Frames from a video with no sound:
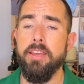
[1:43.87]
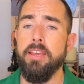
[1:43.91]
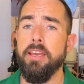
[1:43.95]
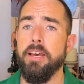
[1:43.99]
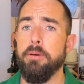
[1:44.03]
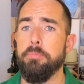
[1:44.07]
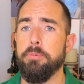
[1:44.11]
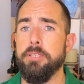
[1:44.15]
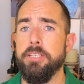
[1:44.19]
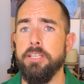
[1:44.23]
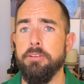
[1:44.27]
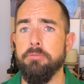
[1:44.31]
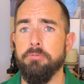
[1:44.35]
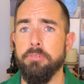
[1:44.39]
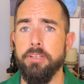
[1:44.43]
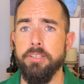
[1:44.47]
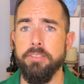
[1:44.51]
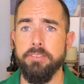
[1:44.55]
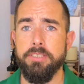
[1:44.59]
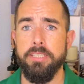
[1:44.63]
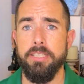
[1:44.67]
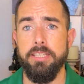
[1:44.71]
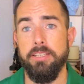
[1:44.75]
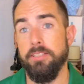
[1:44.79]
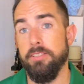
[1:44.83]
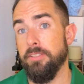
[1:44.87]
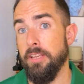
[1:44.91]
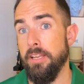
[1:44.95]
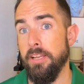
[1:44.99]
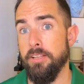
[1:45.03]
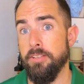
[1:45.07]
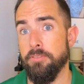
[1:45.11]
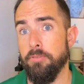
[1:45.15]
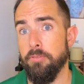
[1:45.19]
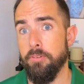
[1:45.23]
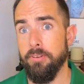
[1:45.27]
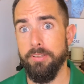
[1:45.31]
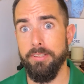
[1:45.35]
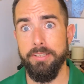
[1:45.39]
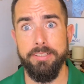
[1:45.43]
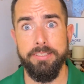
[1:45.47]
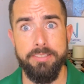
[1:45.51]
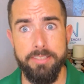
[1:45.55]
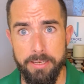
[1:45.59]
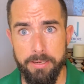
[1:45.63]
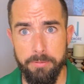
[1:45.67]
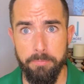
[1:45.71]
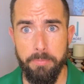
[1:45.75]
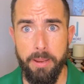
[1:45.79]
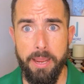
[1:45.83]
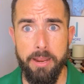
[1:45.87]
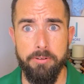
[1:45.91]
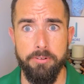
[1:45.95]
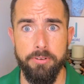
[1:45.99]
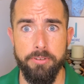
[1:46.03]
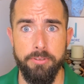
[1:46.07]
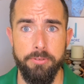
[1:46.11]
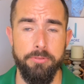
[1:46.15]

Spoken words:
LPT Realty stands for Listing Power